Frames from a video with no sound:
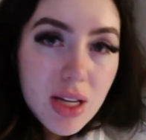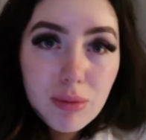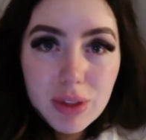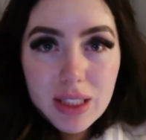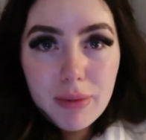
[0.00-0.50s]

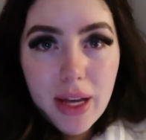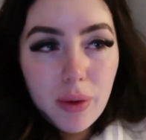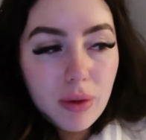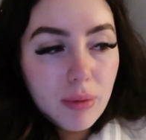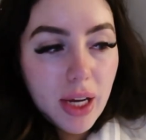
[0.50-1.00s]
I'm just in
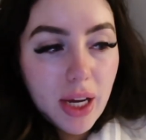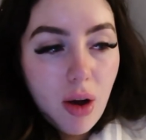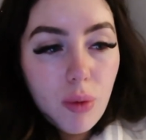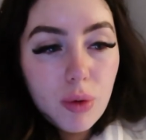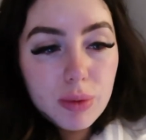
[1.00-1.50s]
bed with my
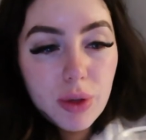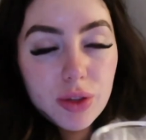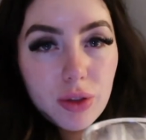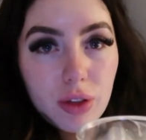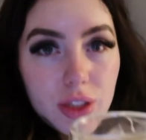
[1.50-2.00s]
hot water
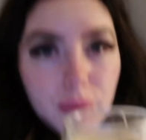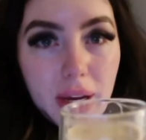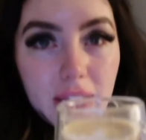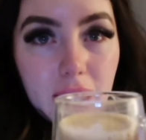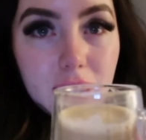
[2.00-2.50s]
bottle, lots of
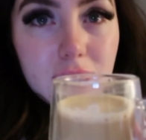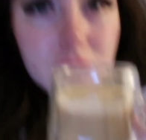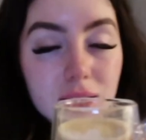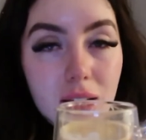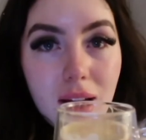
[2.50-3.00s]

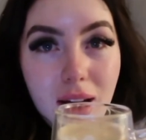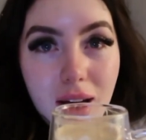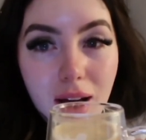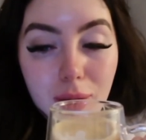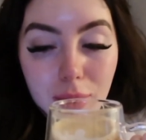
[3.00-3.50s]
painkillers,
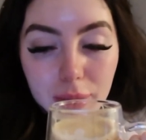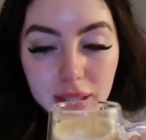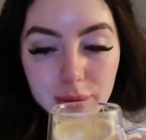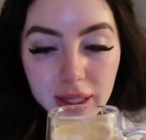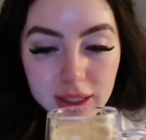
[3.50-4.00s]
a
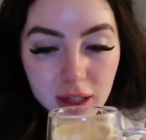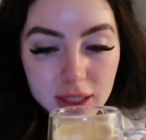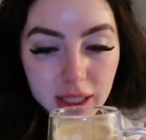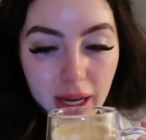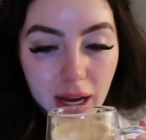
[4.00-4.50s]
pumpkin spice
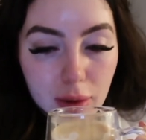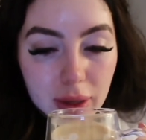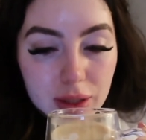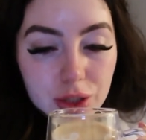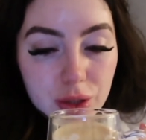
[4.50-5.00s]
latte and I'm
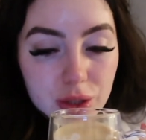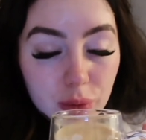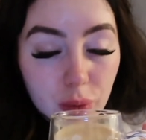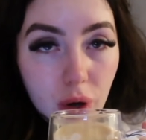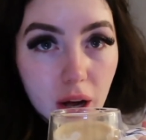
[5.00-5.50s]
about to do
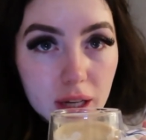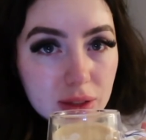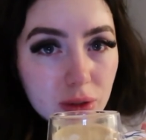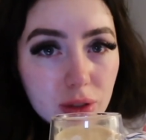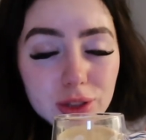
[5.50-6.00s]
some work
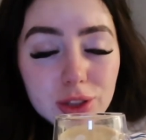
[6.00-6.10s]
because I've got